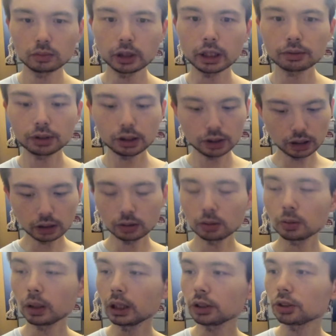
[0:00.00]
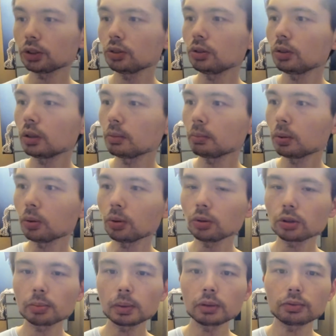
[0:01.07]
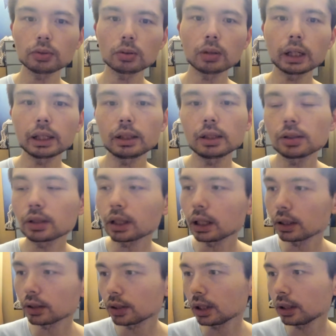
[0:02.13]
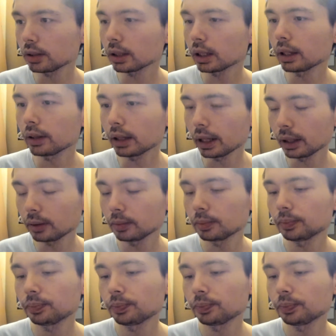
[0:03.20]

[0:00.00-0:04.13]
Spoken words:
Every single question you can pause before I discuss it and then